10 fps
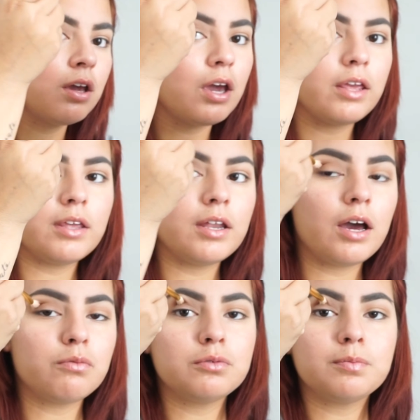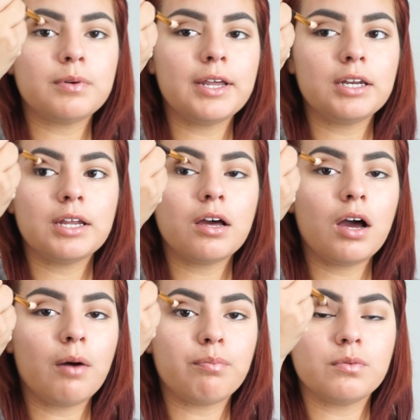and then I will blend
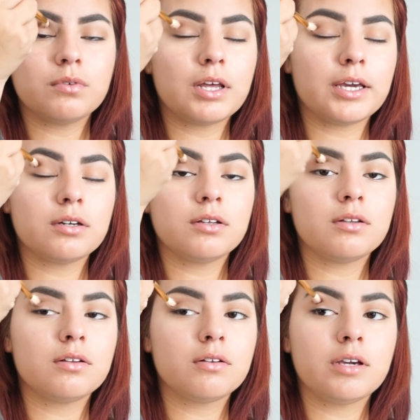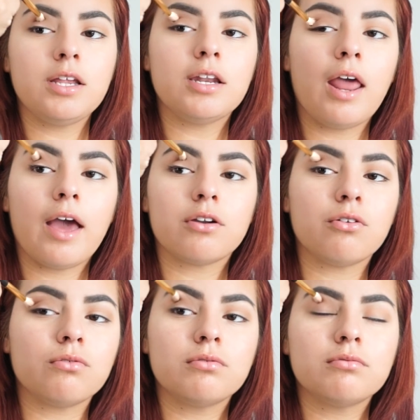up like in
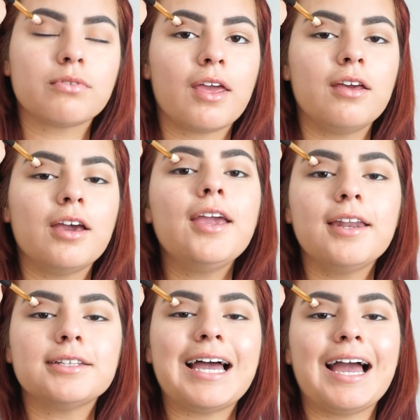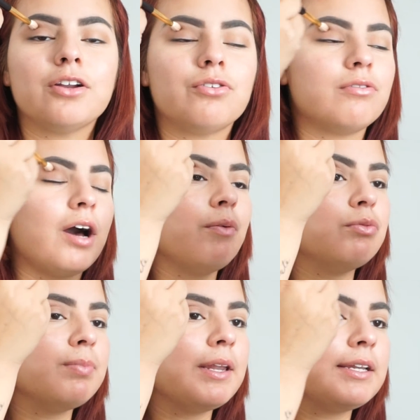a diagonal. I
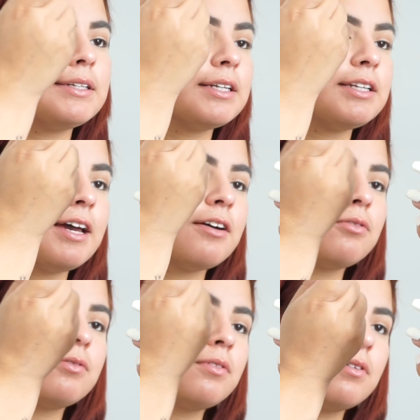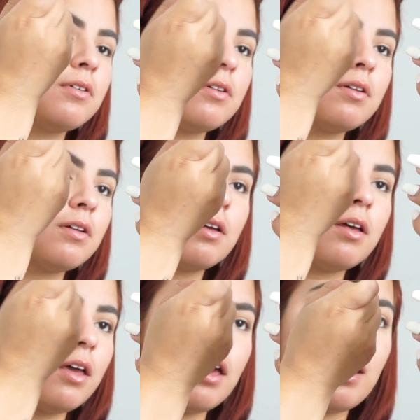will blend in a diagonal,
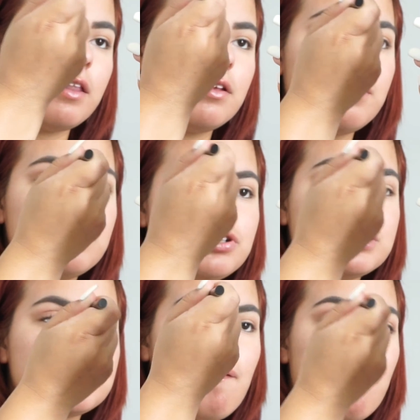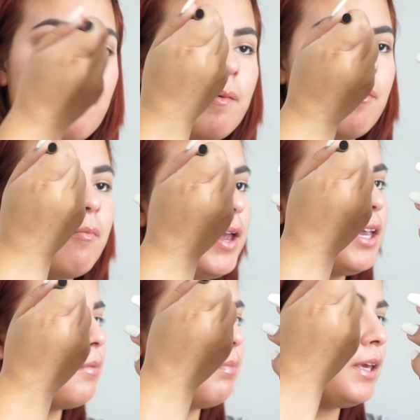and that will just make
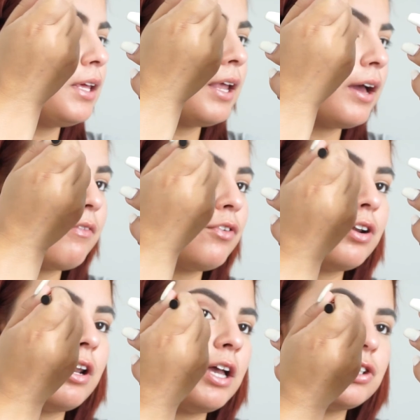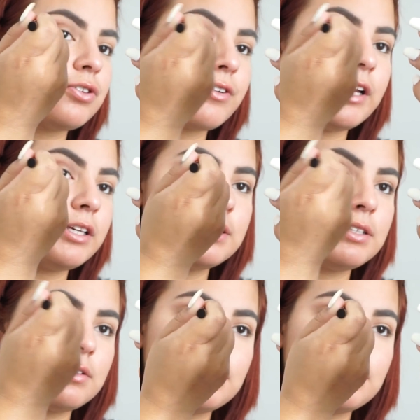it appear like I've got a larger crease,